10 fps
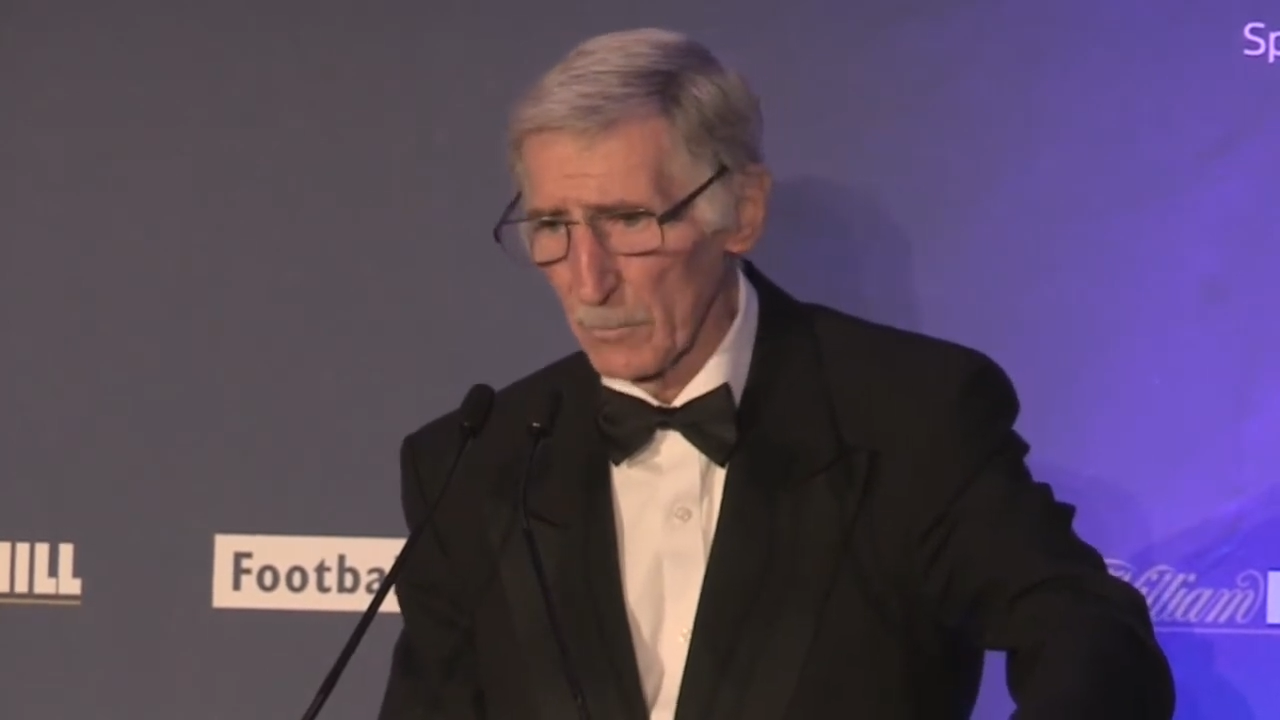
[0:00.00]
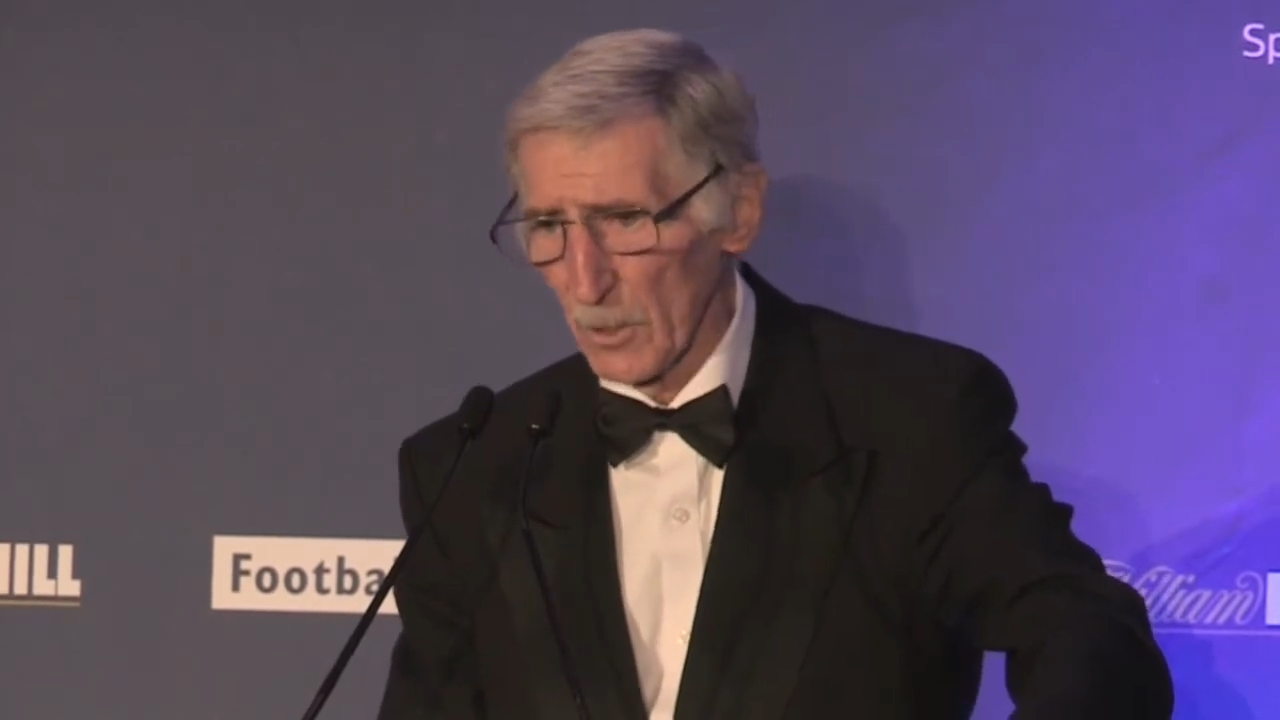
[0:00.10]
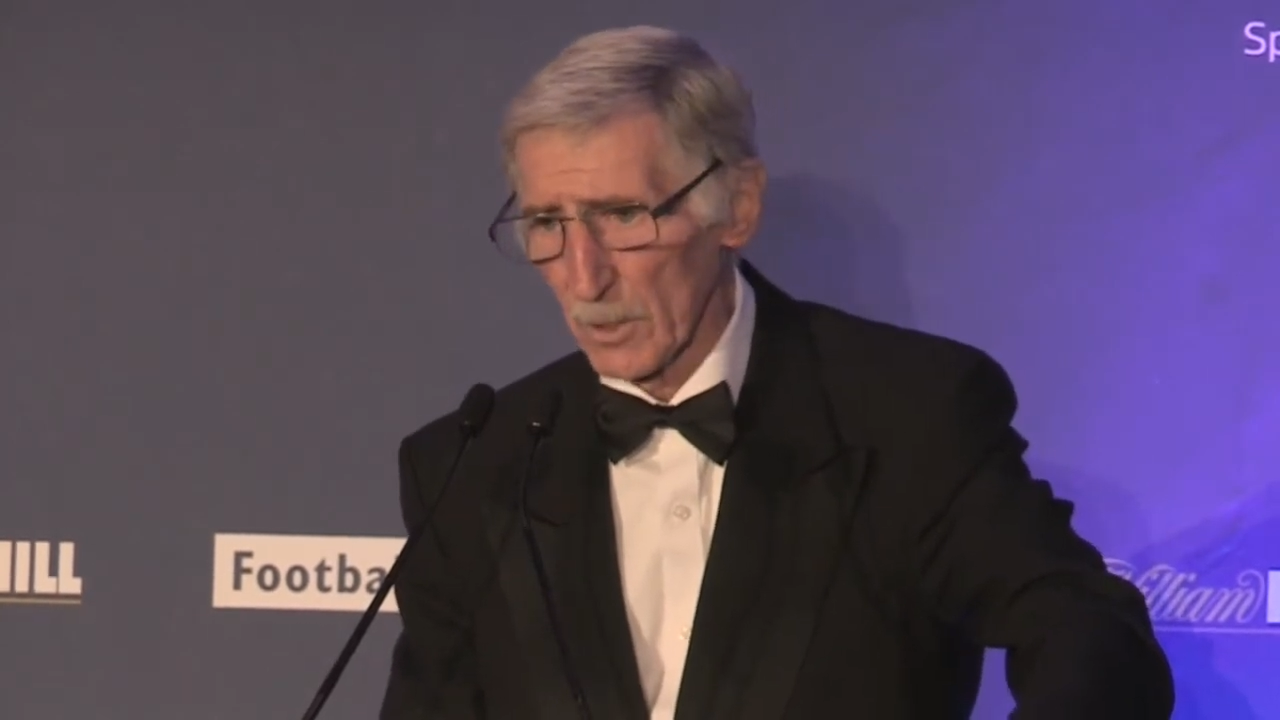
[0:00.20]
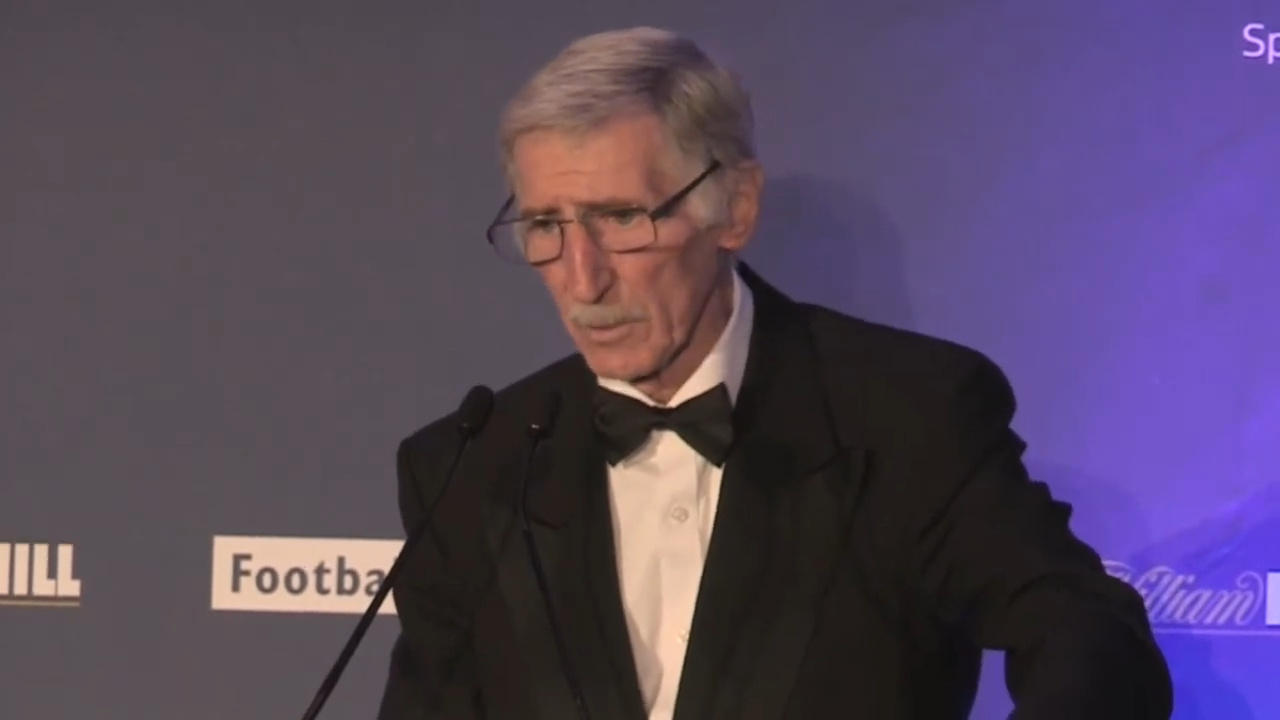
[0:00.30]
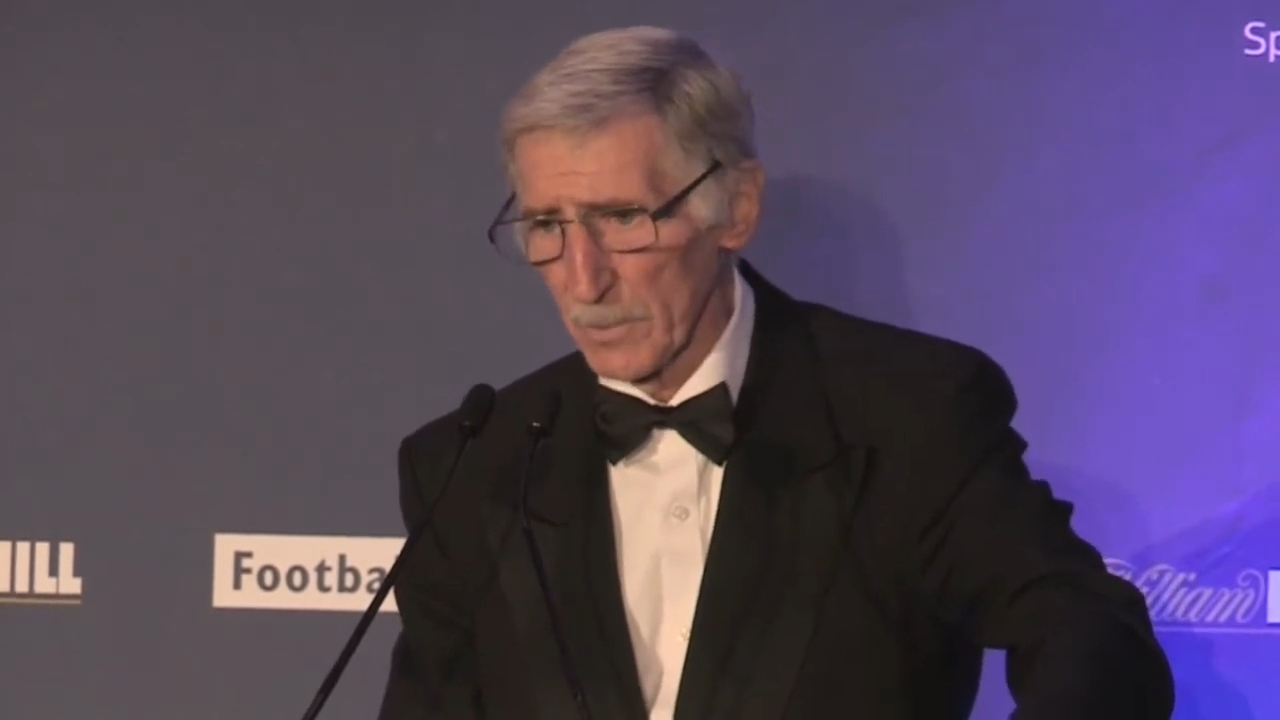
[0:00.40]

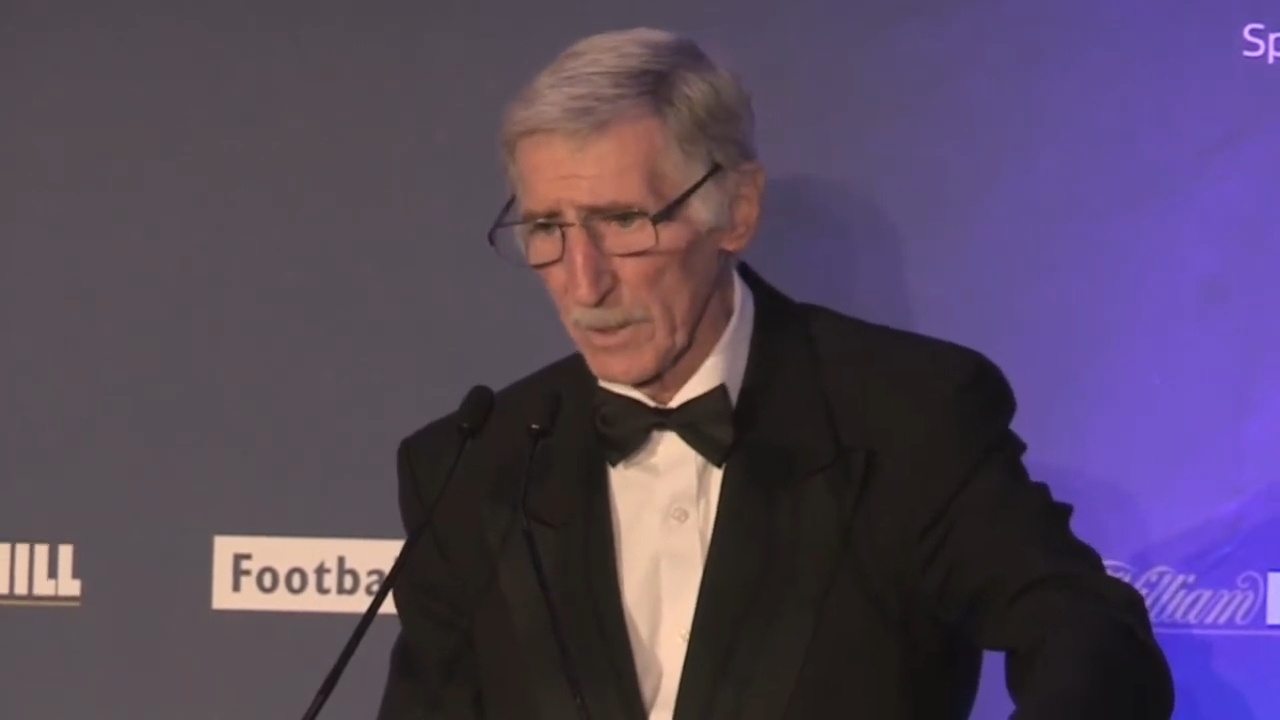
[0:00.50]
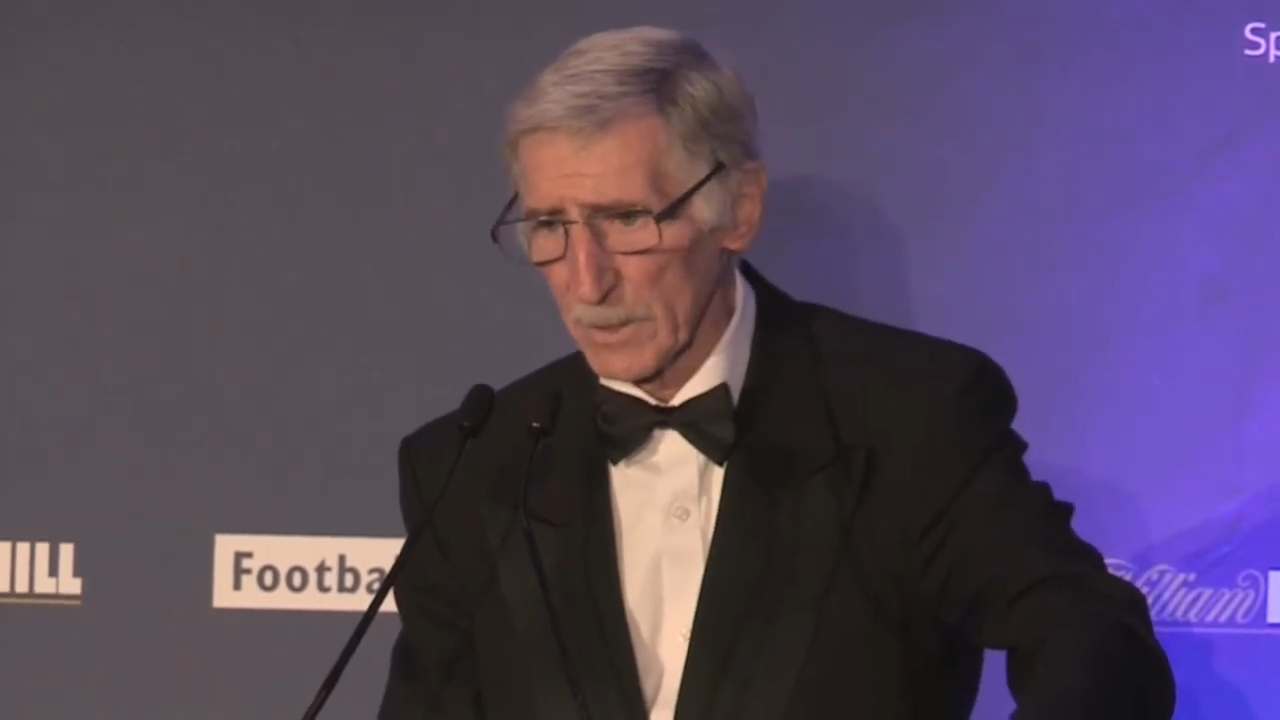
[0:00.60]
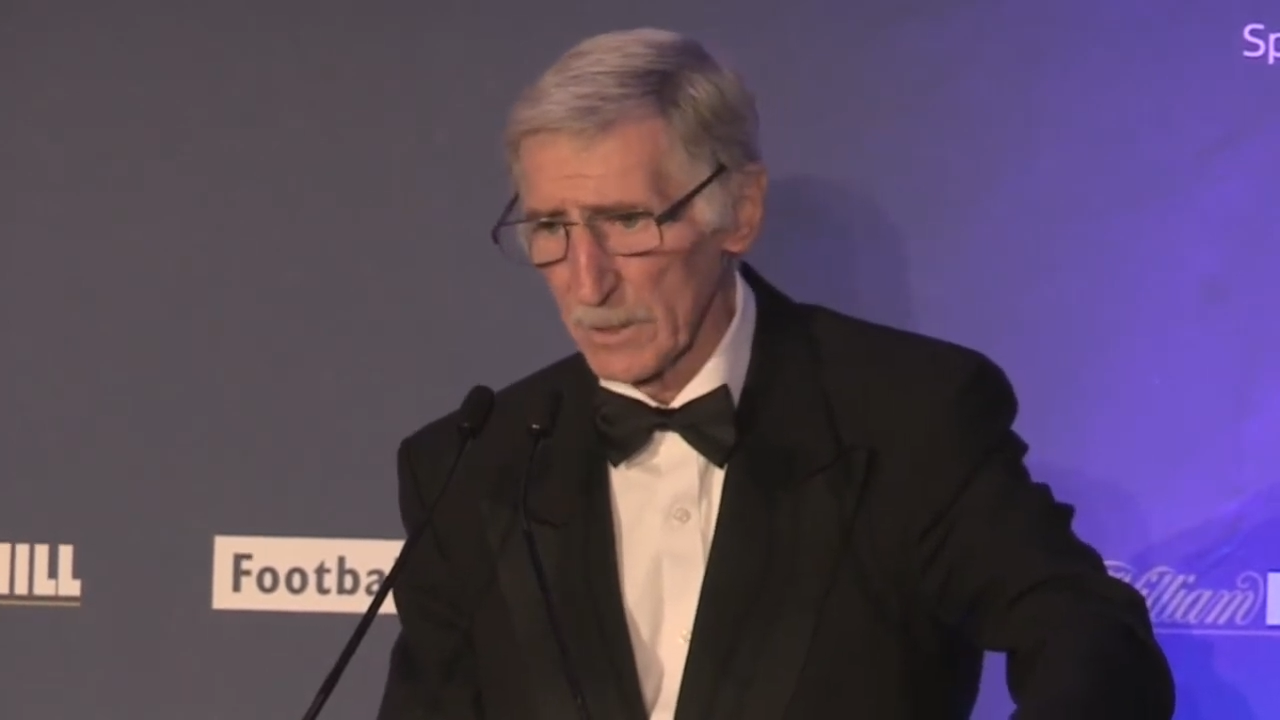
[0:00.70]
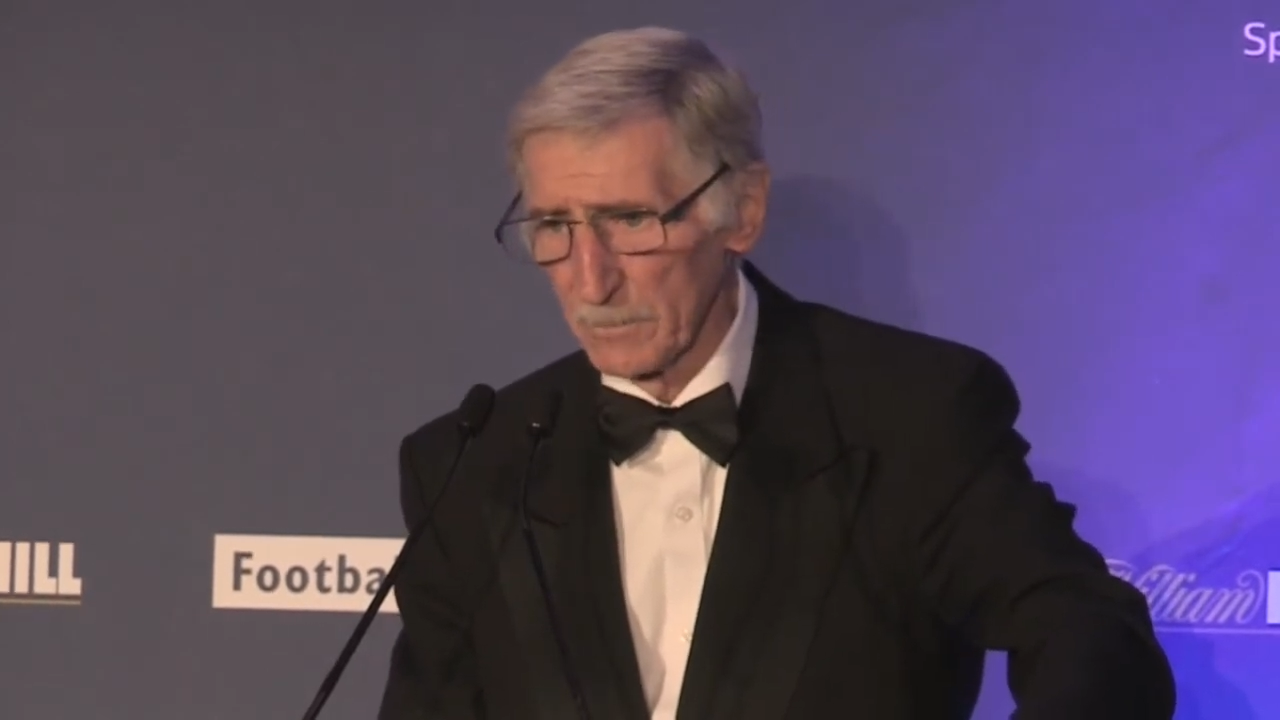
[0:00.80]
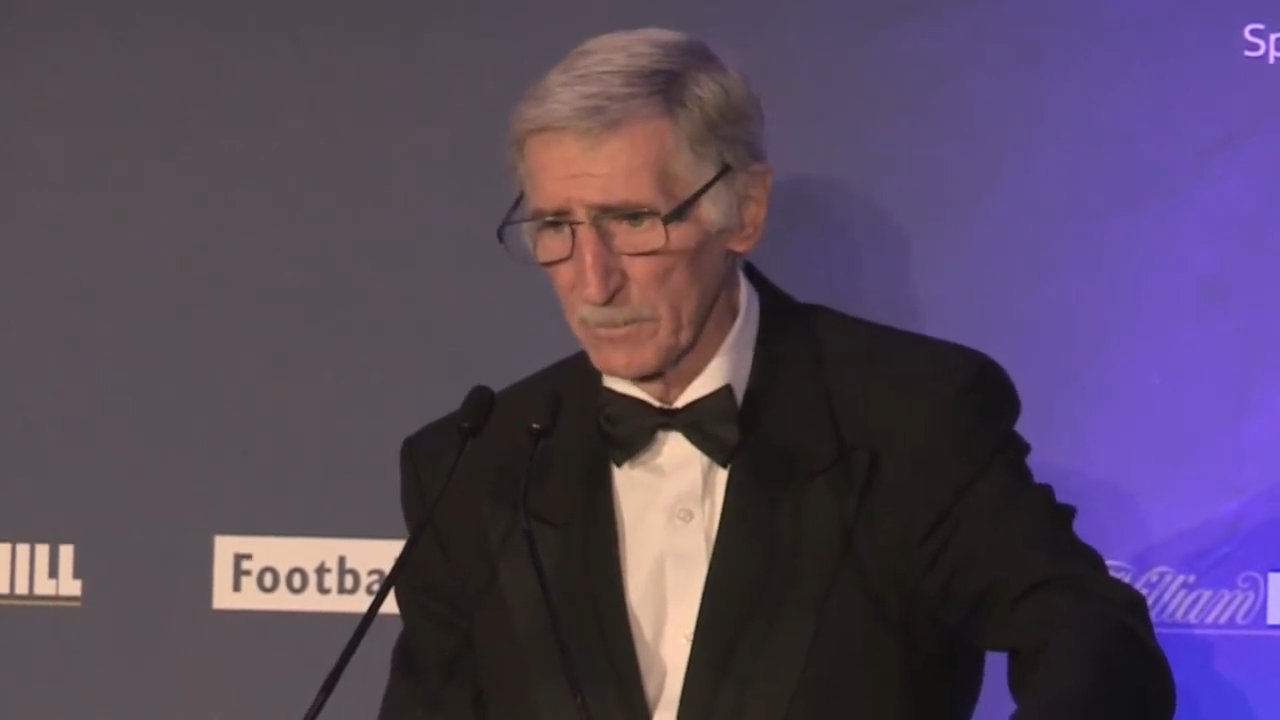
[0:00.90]
bollock and bagged.